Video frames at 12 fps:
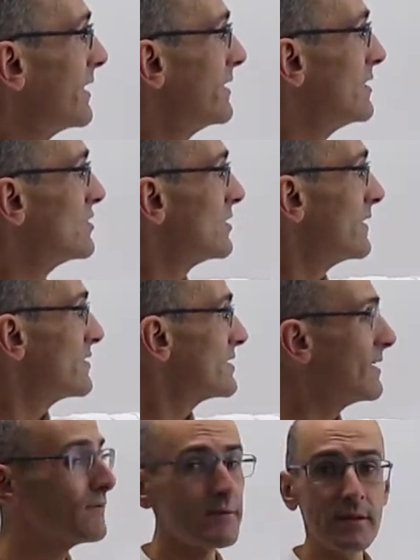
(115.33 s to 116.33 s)
initially, there's
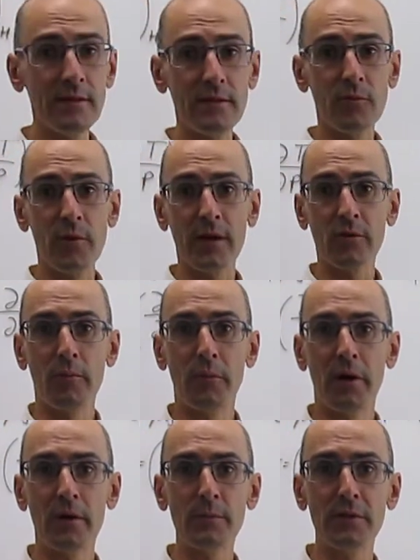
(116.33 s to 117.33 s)
nothing in the right
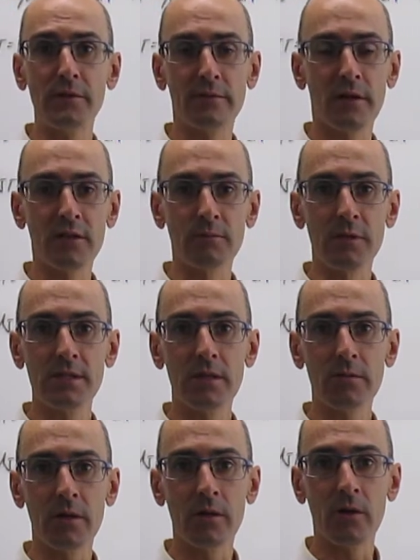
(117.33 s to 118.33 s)
compartment, the volume is
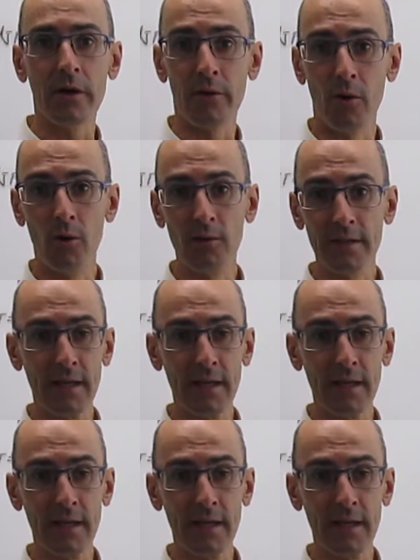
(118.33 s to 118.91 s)
zero, and all the